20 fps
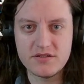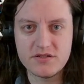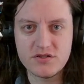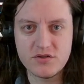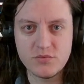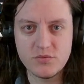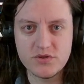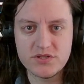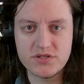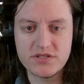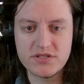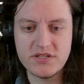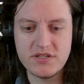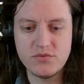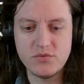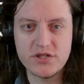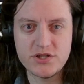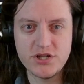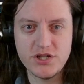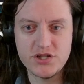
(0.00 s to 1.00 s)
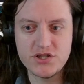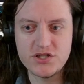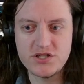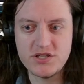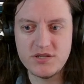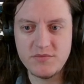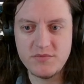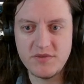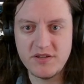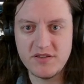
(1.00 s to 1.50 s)
so we'll see what
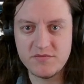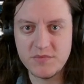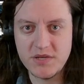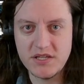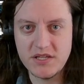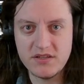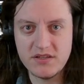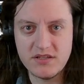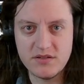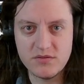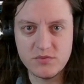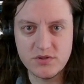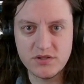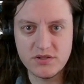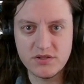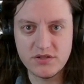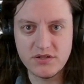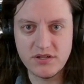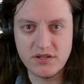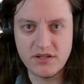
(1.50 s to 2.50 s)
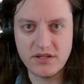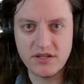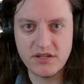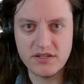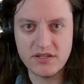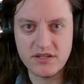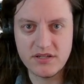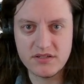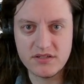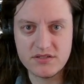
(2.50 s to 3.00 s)
changes he may have made that will